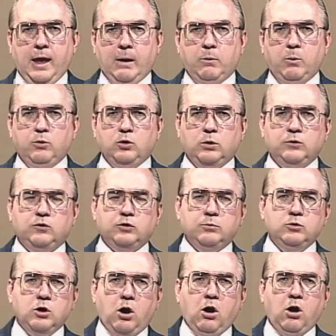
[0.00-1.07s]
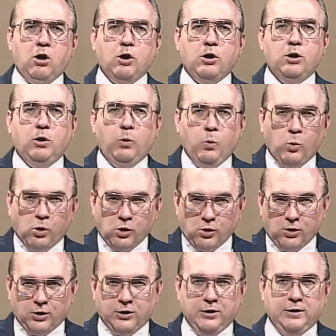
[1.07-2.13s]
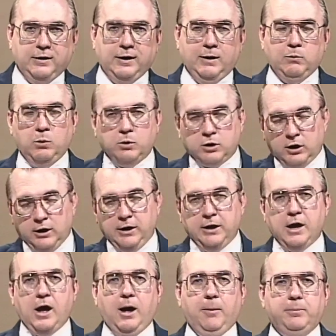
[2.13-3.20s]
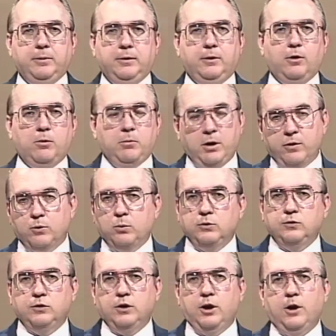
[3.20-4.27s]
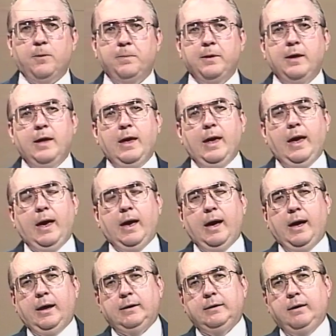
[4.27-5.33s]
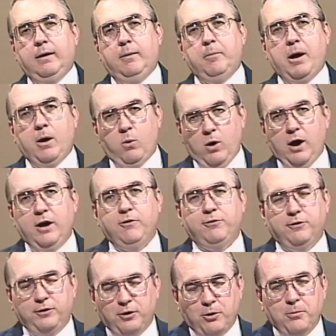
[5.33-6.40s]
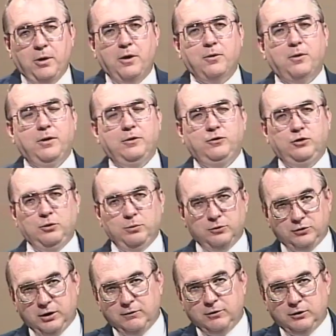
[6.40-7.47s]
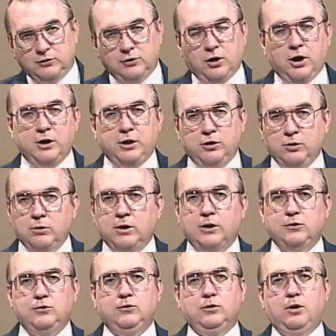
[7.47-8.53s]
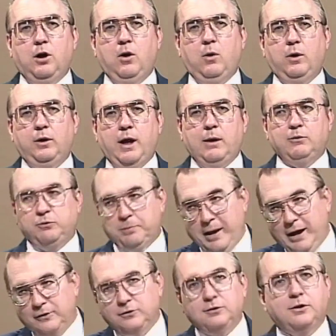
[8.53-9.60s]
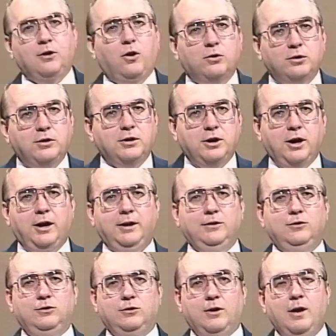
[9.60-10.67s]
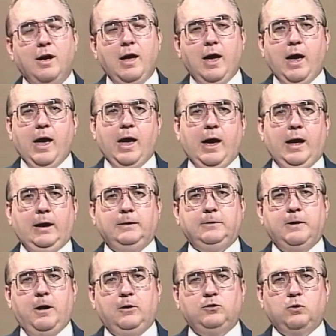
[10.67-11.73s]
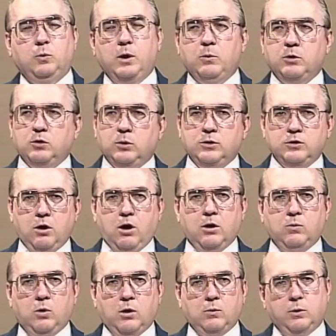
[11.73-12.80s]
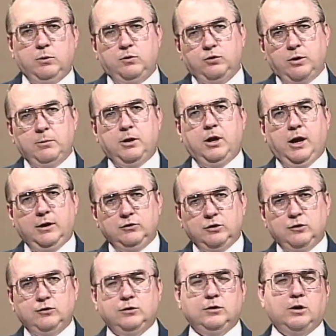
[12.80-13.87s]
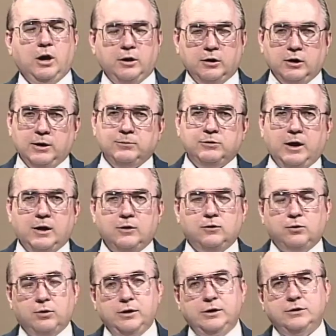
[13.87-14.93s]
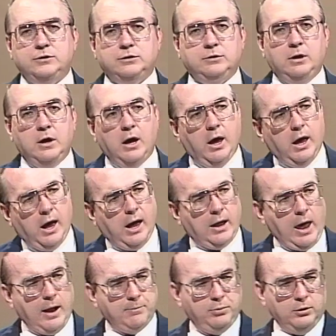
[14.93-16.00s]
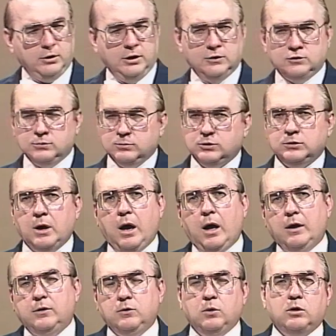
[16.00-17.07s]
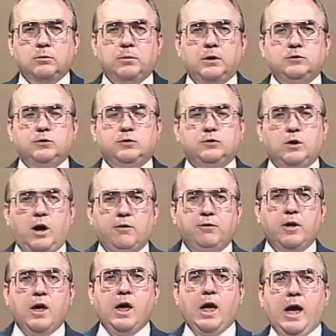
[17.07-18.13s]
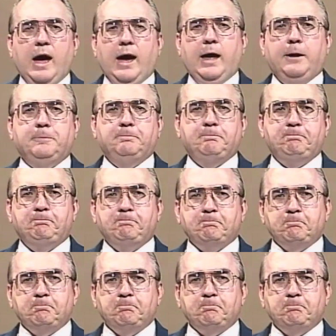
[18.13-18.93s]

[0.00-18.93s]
and we were doing some yard work and we were cleaning up and their mother was there and uh, my wife and their mother and she was giving us the honeydew list, you know, and I was passing it on to the kids. And uh, so we were doing yard work. We were trimming hedges and cutting limbs out of trees and, and, and putting in some sod and doing a bunch of stuff. And